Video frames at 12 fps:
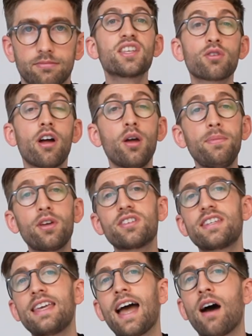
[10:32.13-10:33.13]
So I hope you can
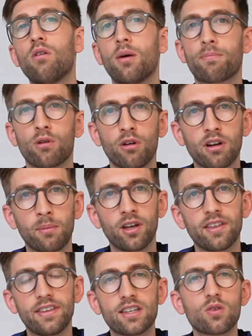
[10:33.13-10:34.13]
see how a program
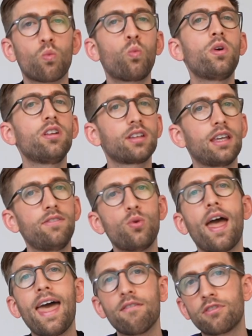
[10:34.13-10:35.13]
like this will give you
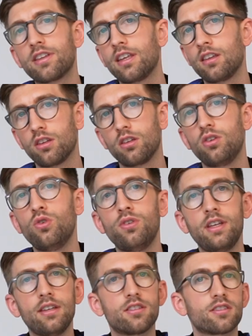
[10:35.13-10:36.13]
everything that you
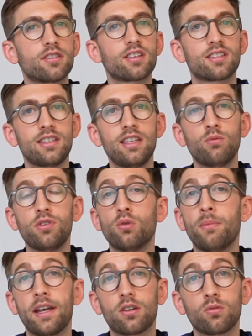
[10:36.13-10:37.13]
need to succeed with your
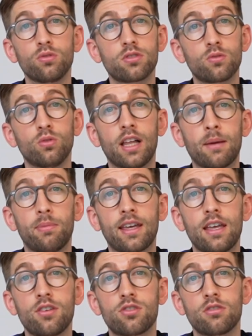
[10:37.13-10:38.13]
medical school
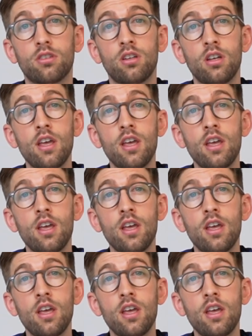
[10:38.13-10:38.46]
application.